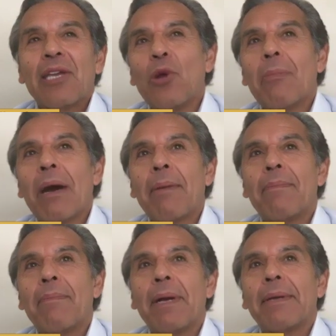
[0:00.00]
you know,
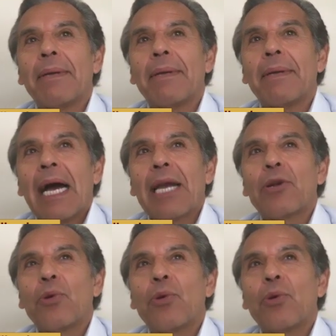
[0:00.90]
I
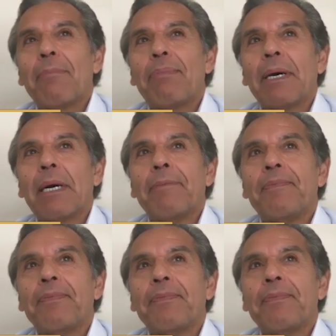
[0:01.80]
grew up
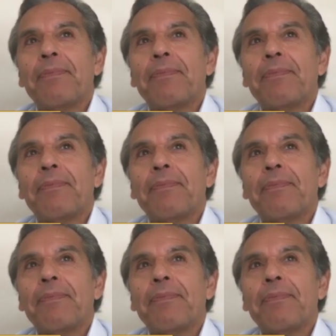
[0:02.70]
on